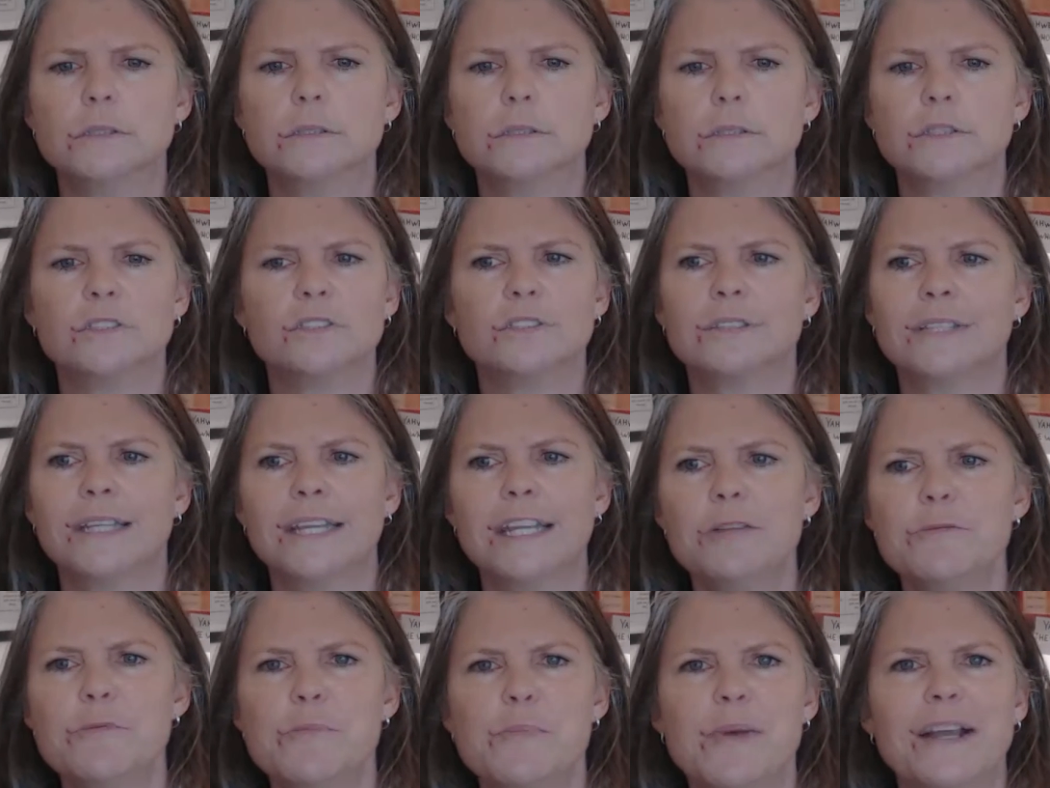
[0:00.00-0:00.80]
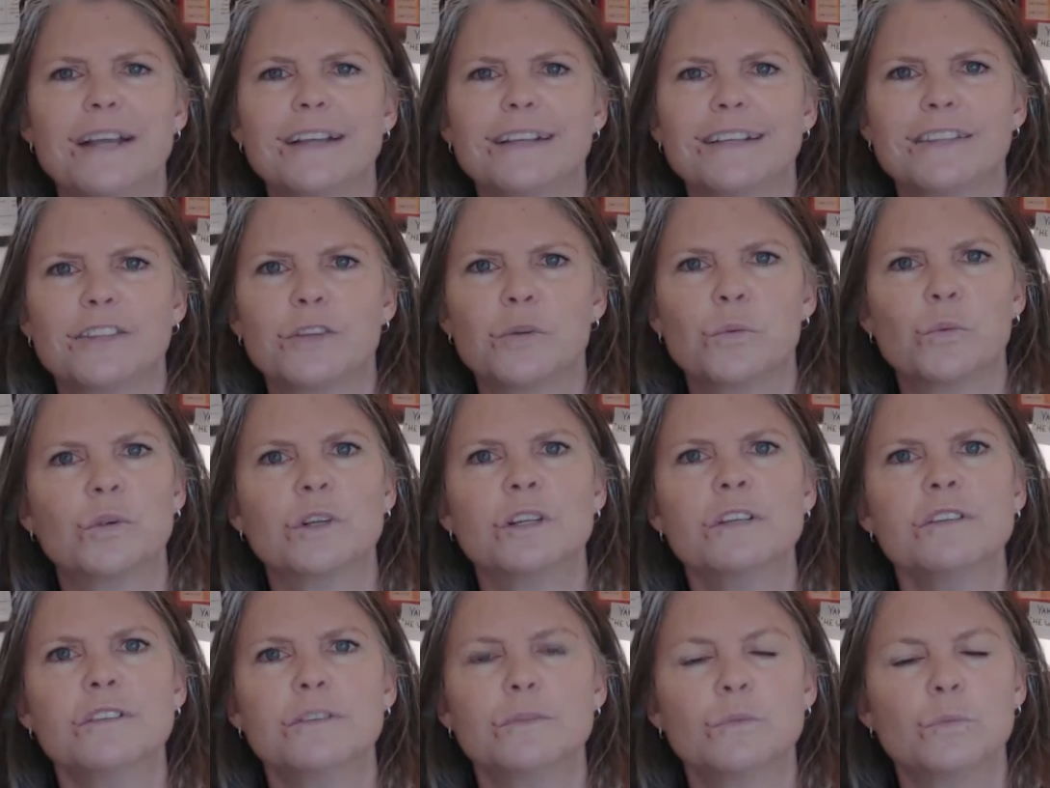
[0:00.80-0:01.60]
You're saying about the
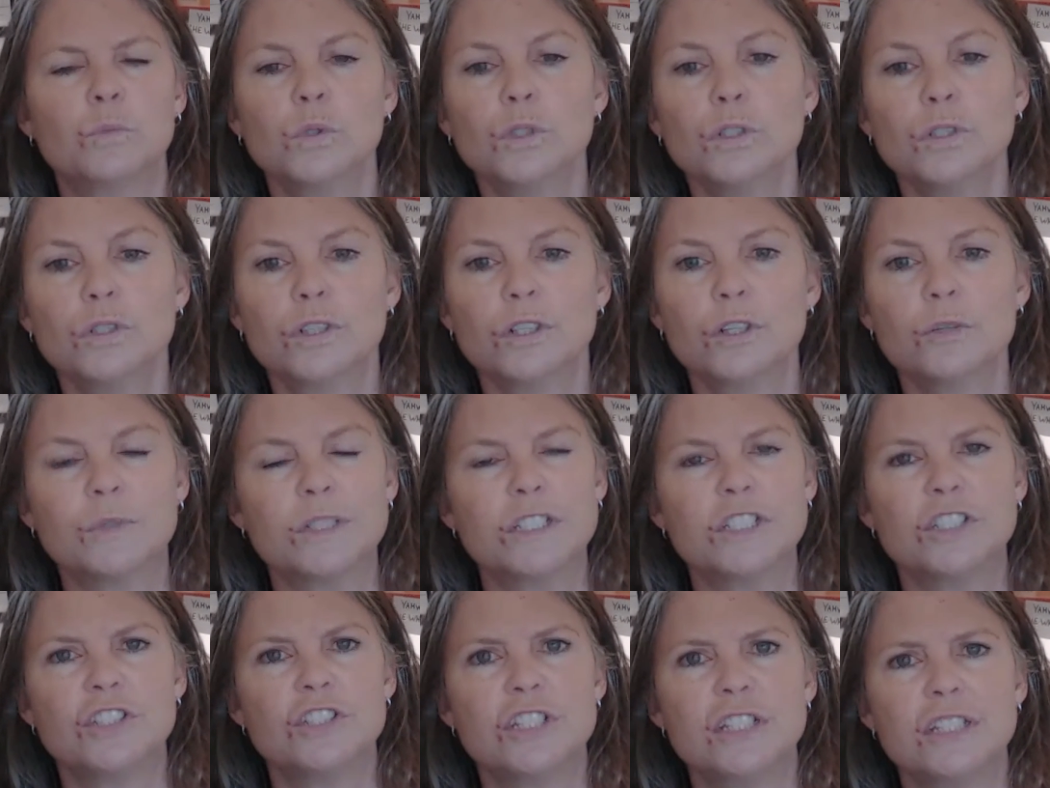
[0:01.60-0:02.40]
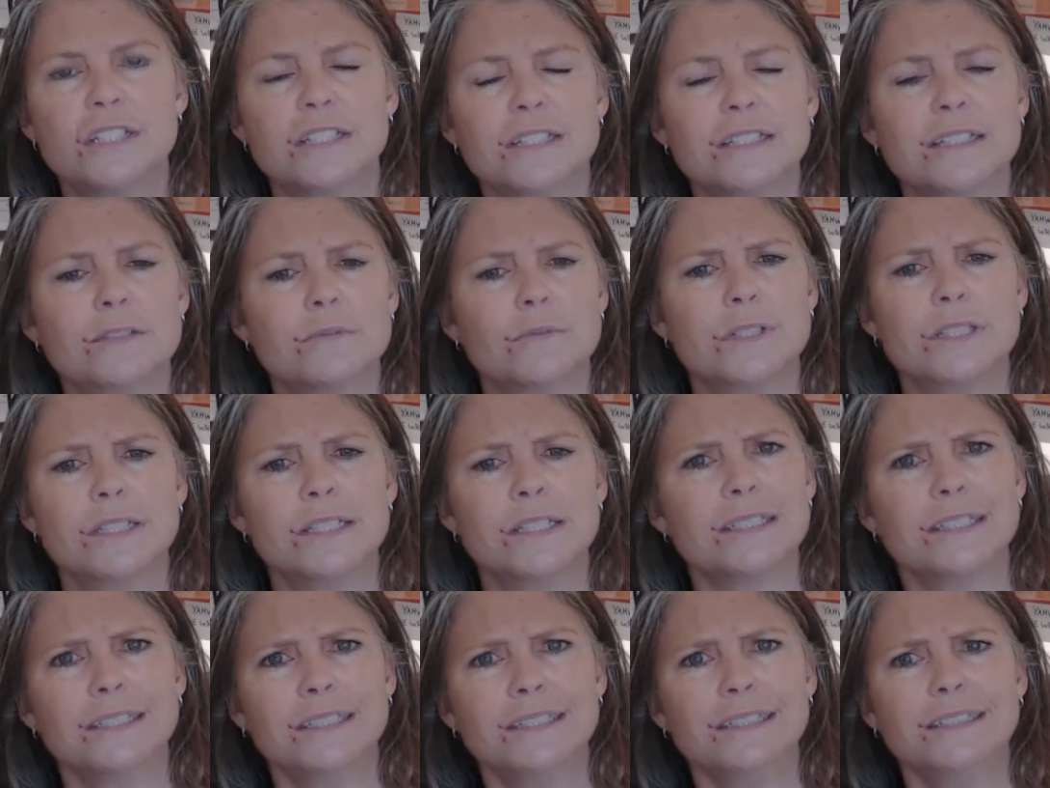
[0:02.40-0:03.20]
word, word, which is Jesus, which
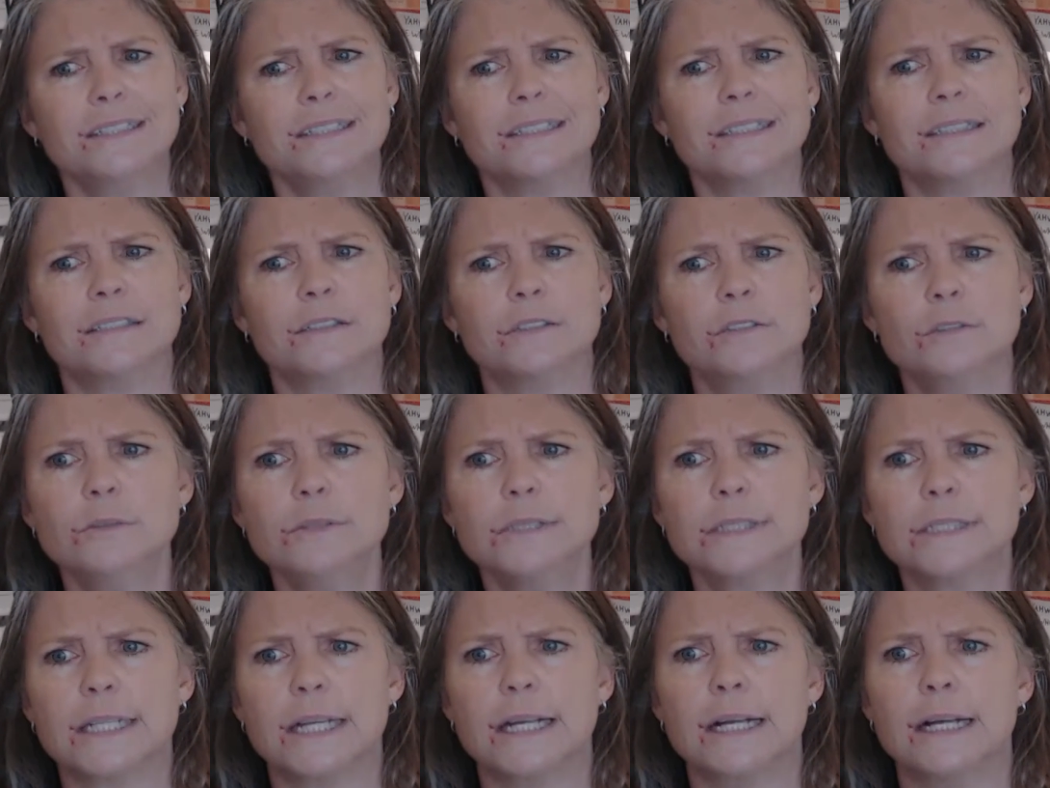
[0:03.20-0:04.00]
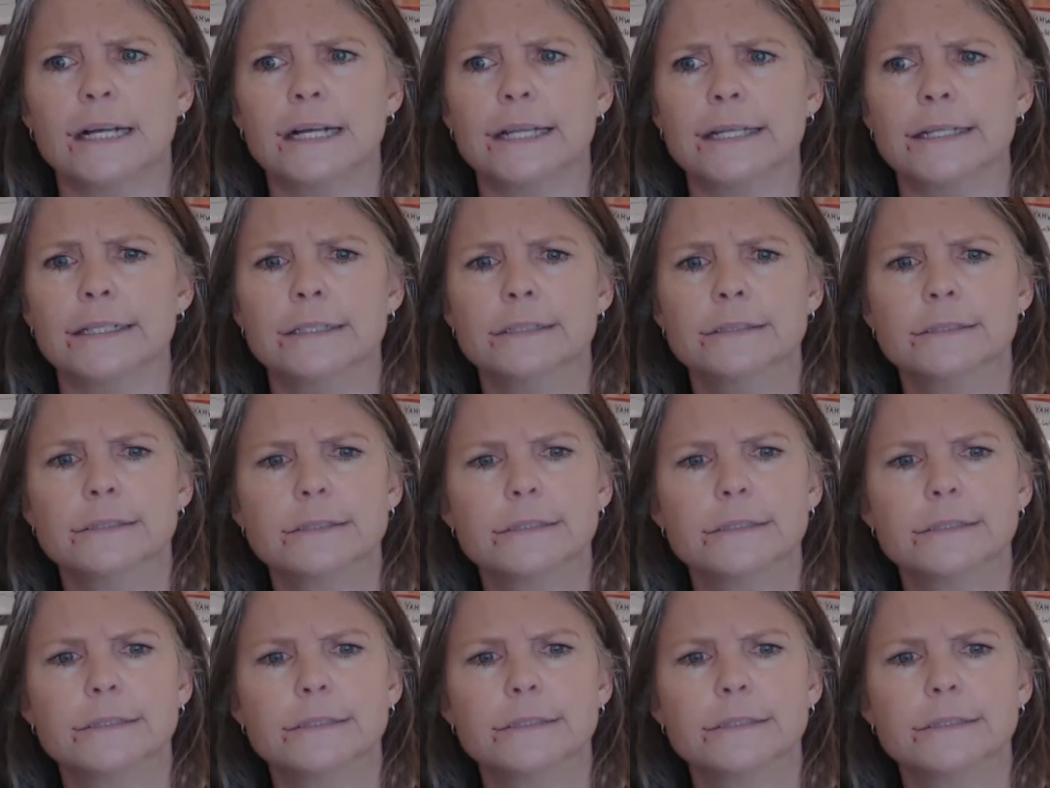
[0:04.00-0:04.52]
is God. Who is God?